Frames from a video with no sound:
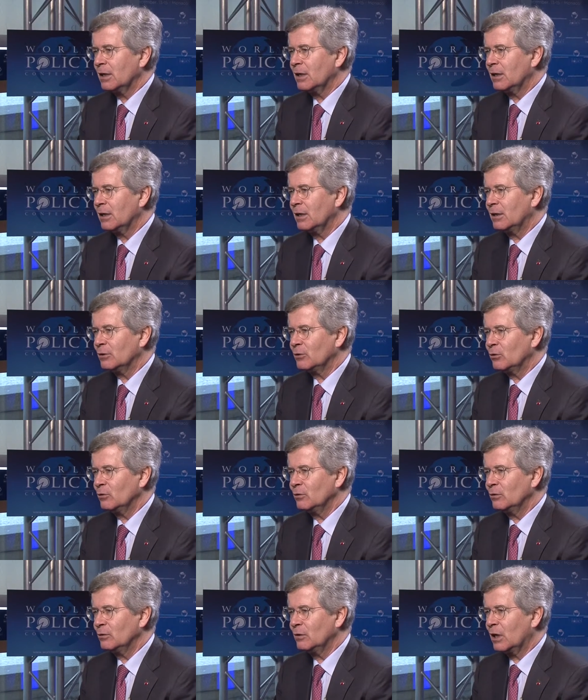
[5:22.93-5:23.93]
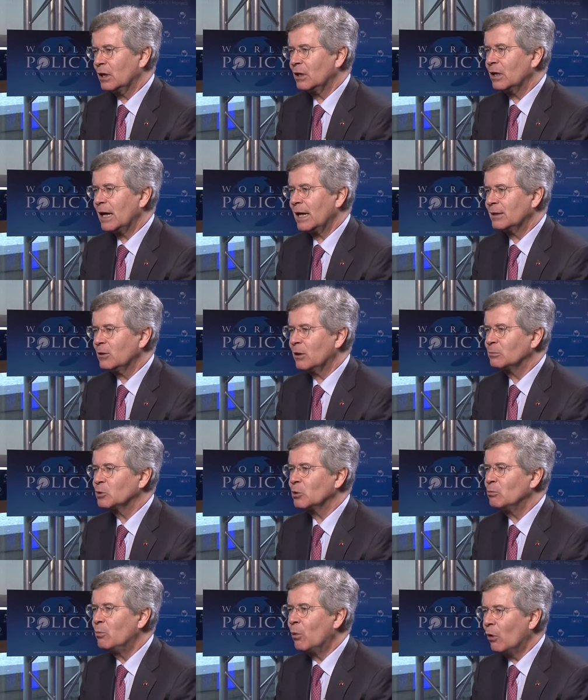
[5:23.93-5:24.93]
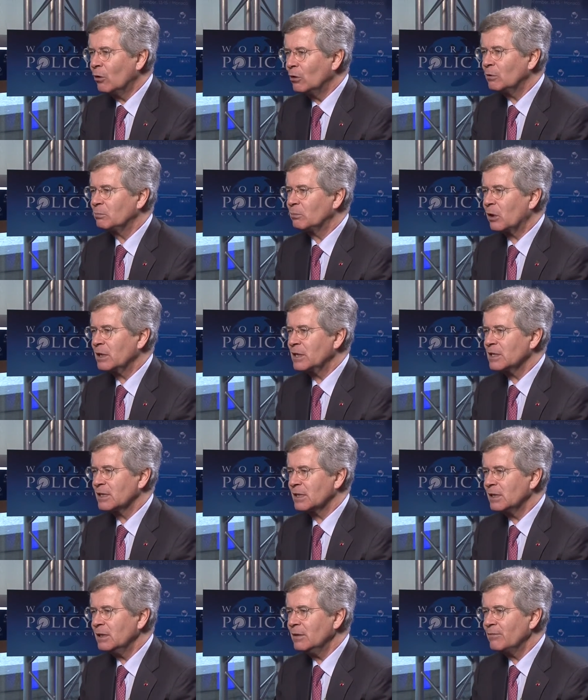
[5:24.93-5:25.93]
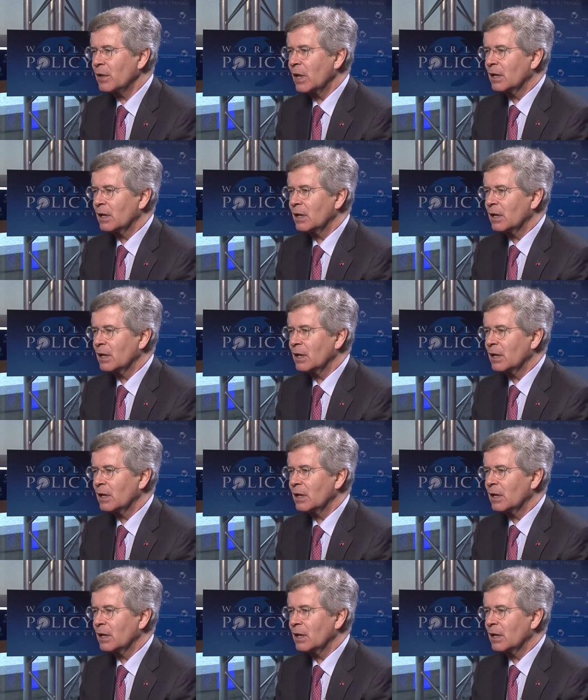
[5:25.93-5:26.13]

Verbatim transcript: uh, to uh, adopt a bold policy